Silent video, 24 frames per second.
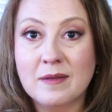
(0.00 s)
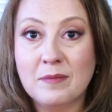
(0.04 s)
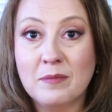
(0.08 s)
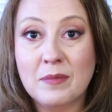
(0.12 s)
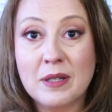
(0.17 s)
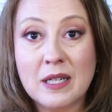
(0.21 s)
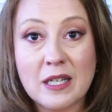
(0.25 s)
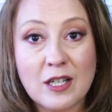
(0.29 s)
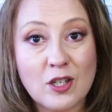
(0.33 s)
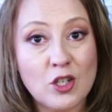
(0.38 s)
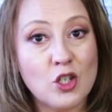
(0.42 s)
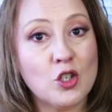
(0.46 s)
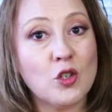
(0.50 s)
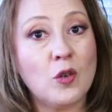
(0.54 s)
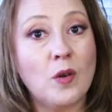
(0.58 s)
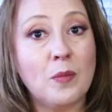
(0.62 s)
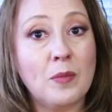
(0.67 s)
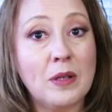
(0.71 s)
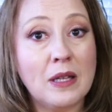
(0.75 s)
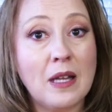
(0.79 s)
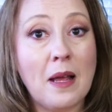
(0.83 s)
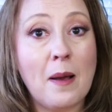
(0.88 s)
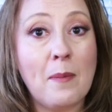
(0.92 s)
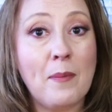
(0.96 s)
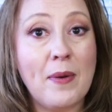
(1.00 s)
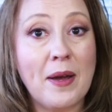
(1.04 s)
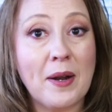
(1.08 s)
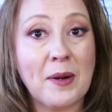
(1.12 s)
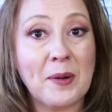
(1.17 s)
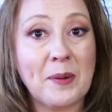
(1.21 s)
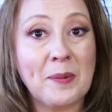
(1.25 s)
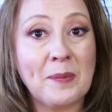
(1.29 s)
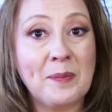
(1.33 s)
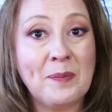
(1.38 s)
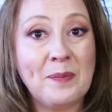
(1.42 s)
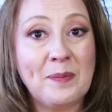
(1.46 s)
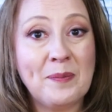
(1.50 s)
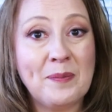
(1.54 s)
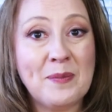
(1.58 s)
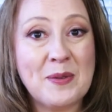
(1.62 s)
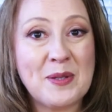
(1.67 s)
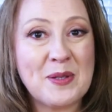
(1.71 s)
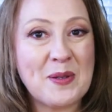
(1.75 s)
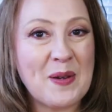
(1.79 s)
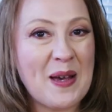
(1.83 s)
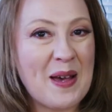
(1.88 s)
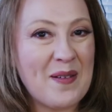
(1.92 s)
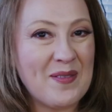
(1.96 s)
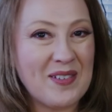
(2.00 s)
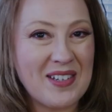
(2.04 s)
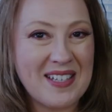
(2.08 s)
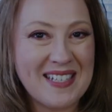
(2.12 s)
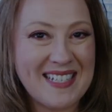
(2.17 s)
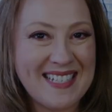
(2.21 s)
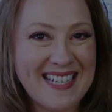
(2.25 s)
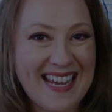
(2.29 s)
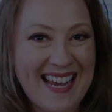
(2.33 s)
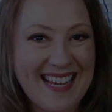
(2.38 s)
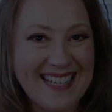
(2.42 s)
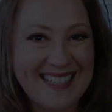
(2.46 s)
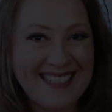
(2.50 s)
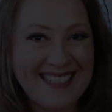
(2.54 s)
but it could show up a lot better. So have a good day.